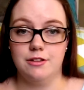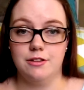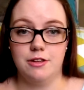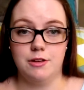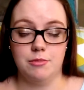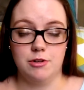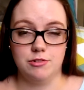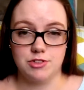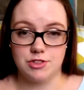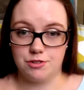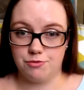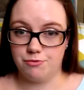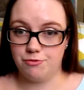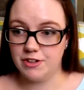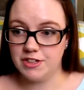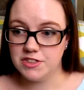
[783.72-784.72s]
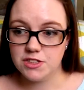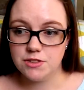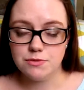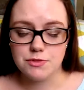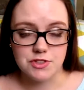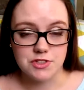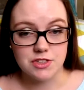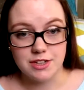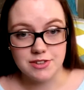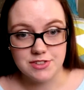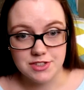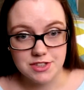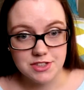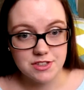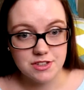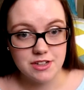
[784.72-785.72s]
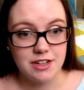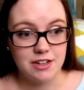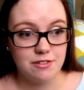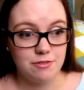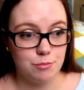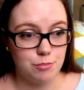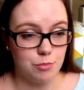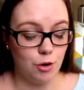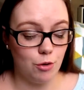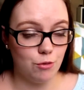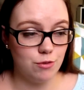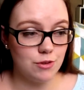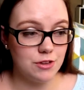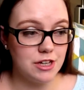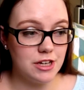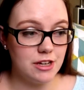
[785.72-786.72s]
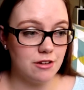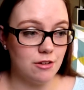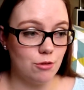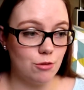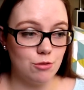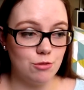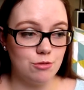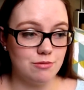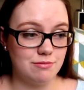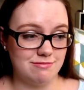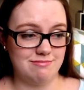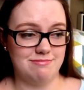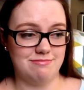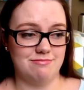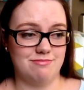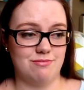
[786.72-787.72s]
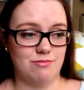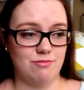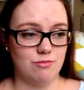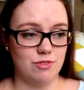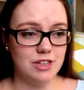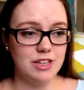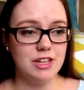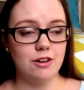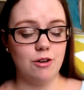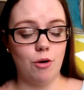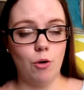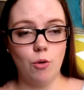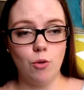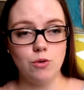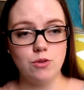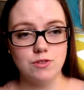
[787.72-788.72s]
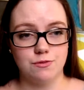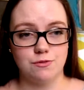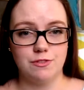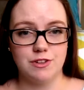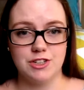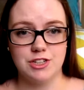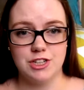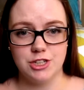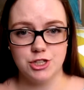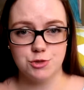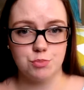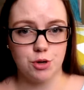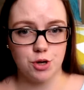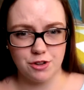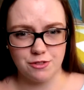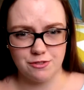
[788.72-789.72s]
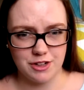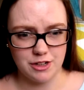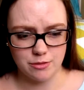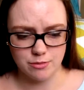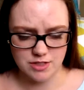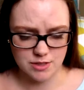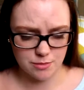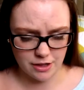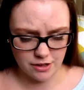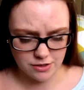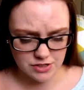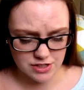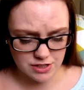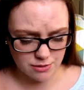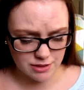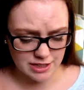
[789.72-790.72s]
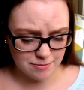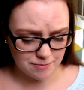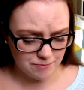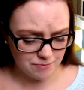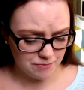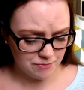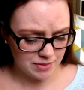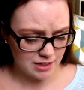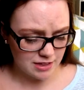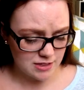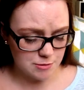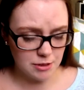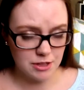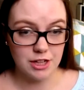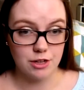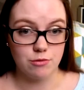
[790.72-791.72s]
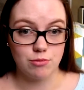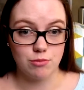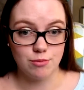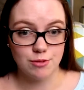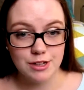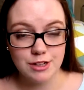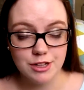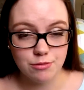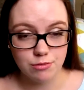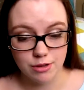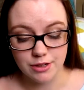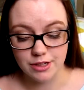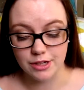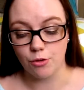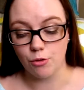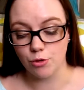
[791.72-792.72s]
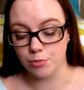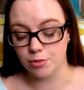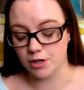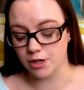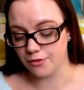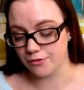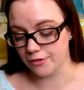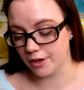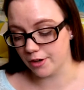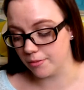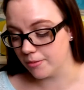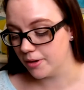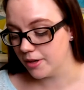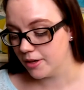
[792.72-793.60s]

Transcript: the most offensive, disgusting, overly old, really old vintage perfume smell to it. It smelled like really, really old perfume.